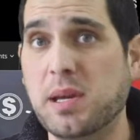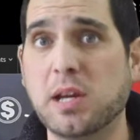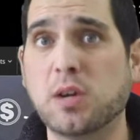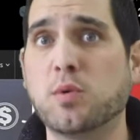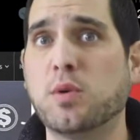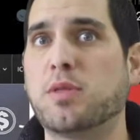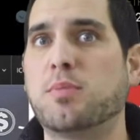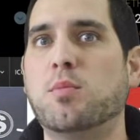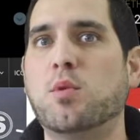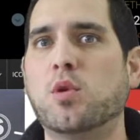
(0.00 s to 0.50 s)
here
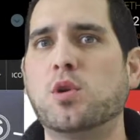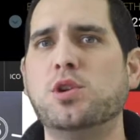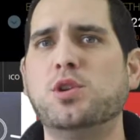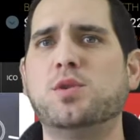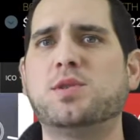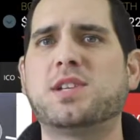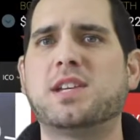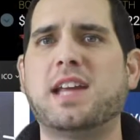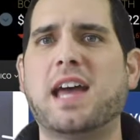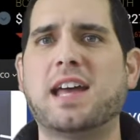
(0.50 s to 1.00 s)
with more
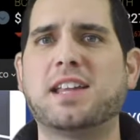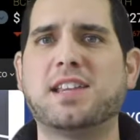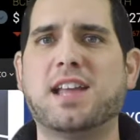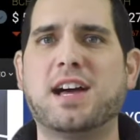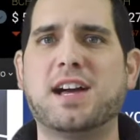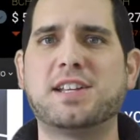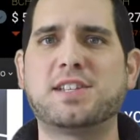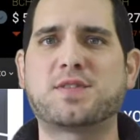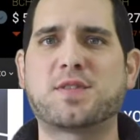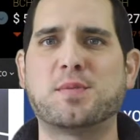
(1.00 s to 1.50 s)
news and
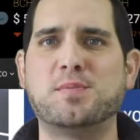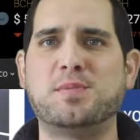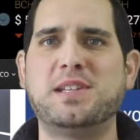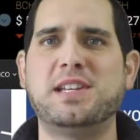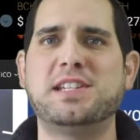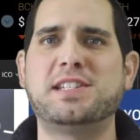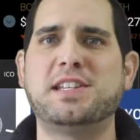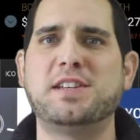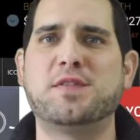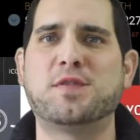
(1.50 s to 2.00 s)
headlines from
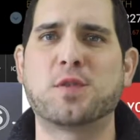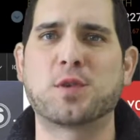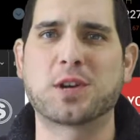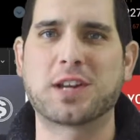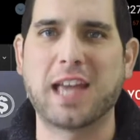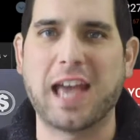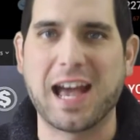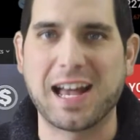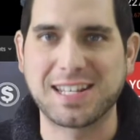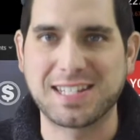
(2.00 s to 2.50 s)

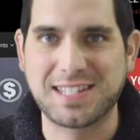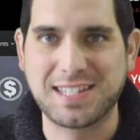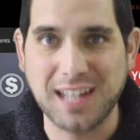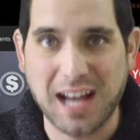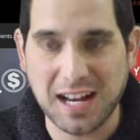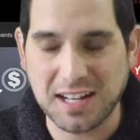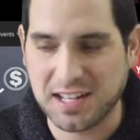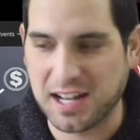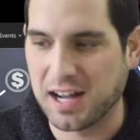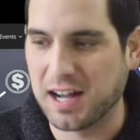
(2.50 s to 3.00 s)

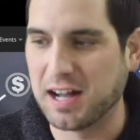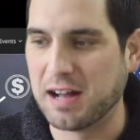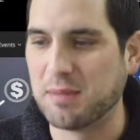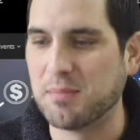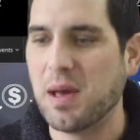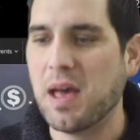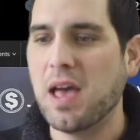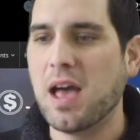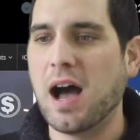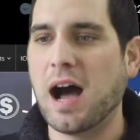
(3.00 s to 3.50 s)

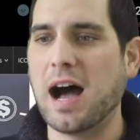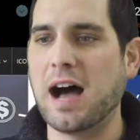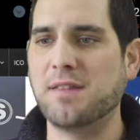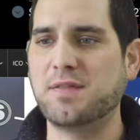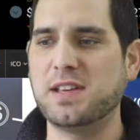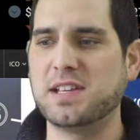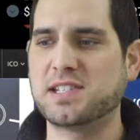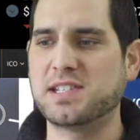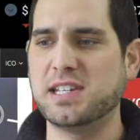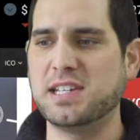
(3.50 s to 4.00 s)
dcforecasts.com.
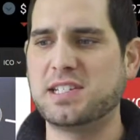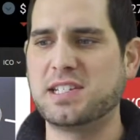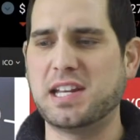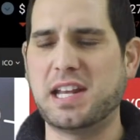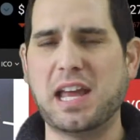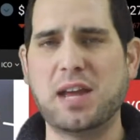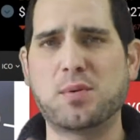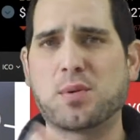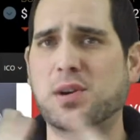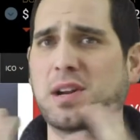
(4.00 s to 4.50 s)
Obviously,
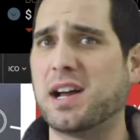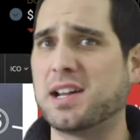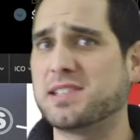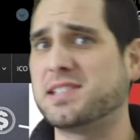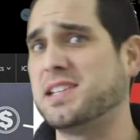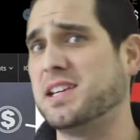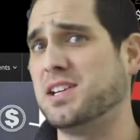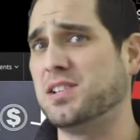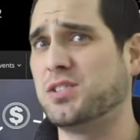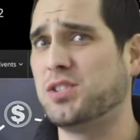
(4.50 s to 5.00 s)
today we're not
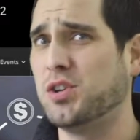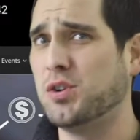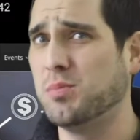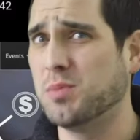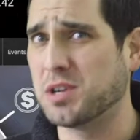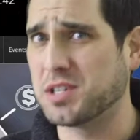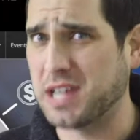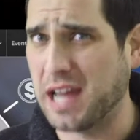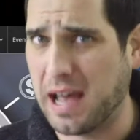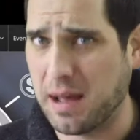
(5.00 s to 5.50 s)
seeing too
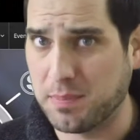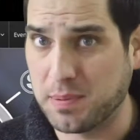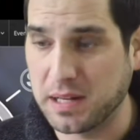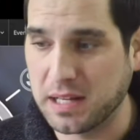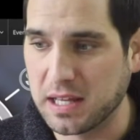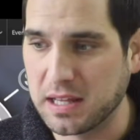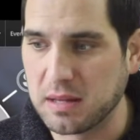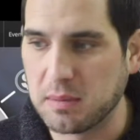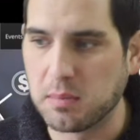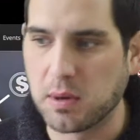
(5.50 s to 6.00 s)
much
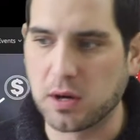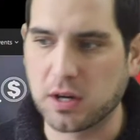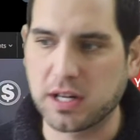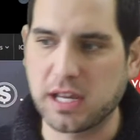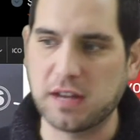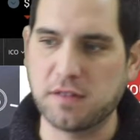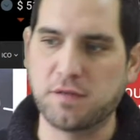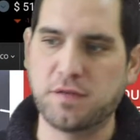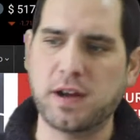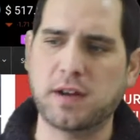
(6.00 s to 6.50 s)
happening in the
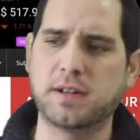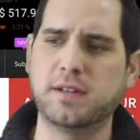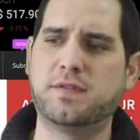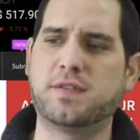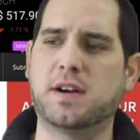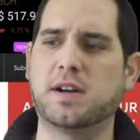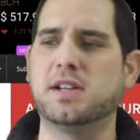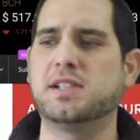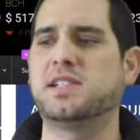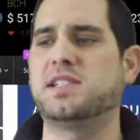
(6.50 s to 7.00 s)
market.
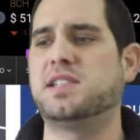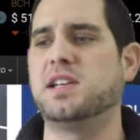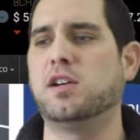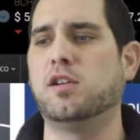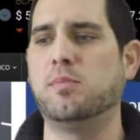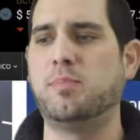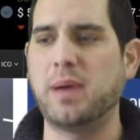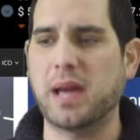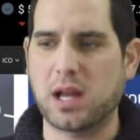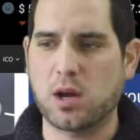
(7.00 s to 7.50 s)
Very
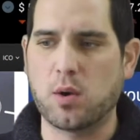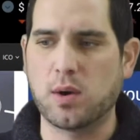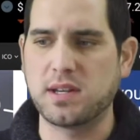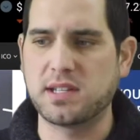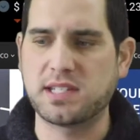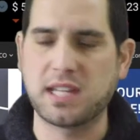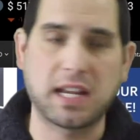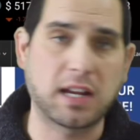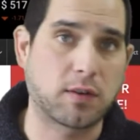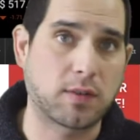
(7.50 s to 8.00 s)
still.
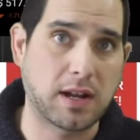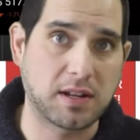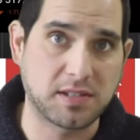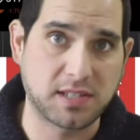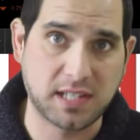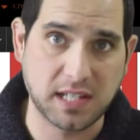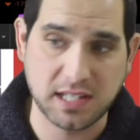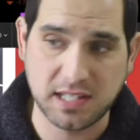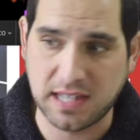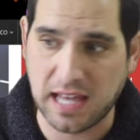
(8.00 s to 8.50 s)
Bitcoin sitting around
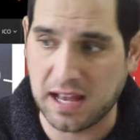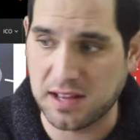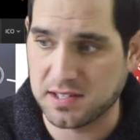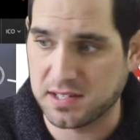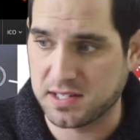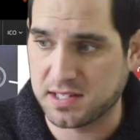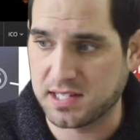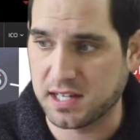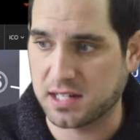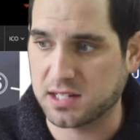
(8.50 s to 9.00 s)

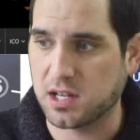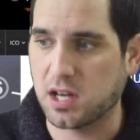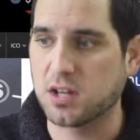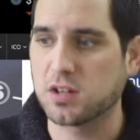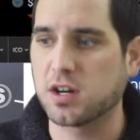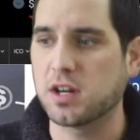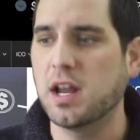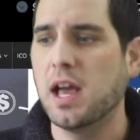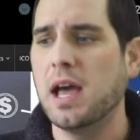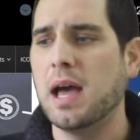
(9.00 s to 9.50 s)

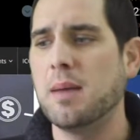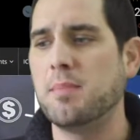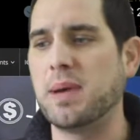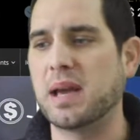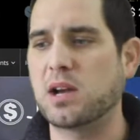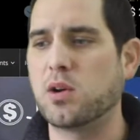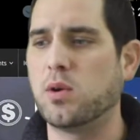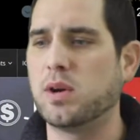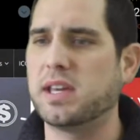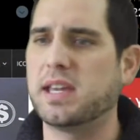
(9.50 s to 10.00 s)
6,600,
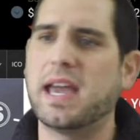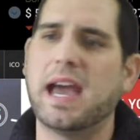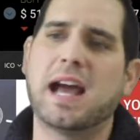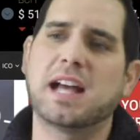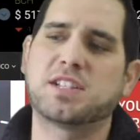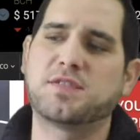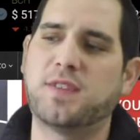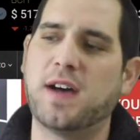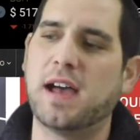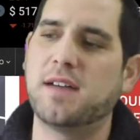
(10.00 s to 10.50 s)
Bitcoin
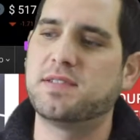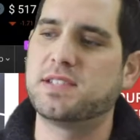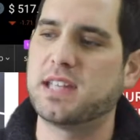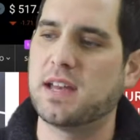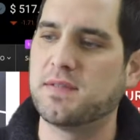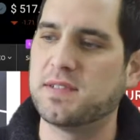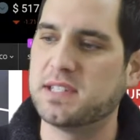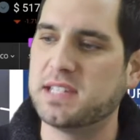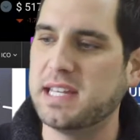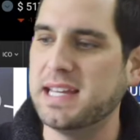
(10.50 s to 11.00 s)
Cash
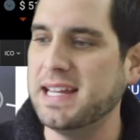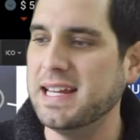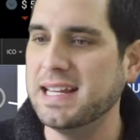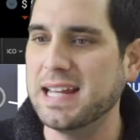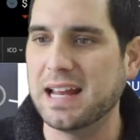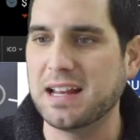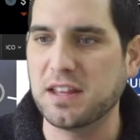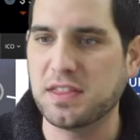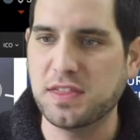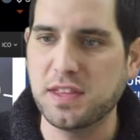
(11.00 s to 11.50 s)

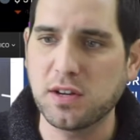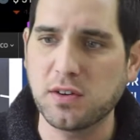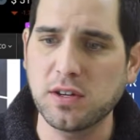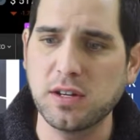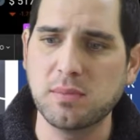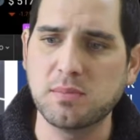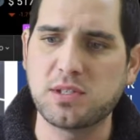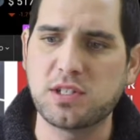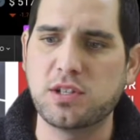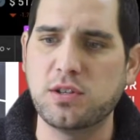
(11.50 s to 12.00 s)
517, and
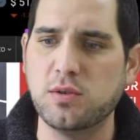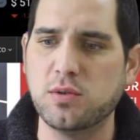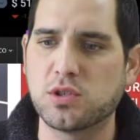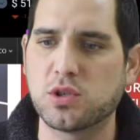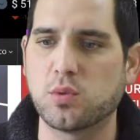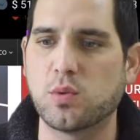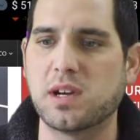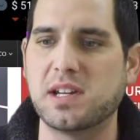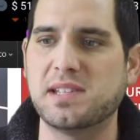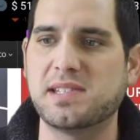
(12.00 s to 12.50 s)
Ethereum
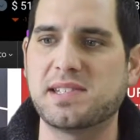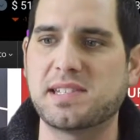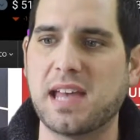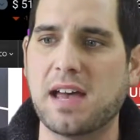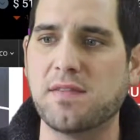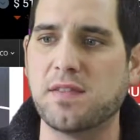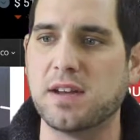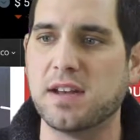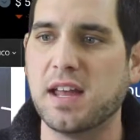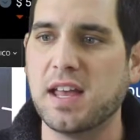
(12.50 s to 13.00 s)

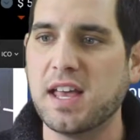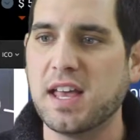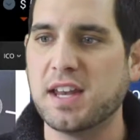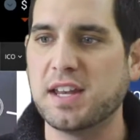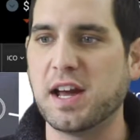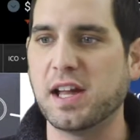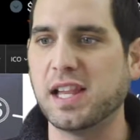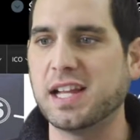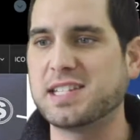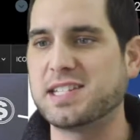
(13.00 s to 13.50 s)
227.
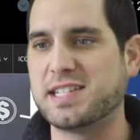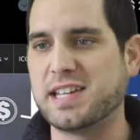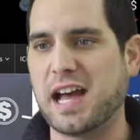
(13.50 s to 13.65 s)
Now let's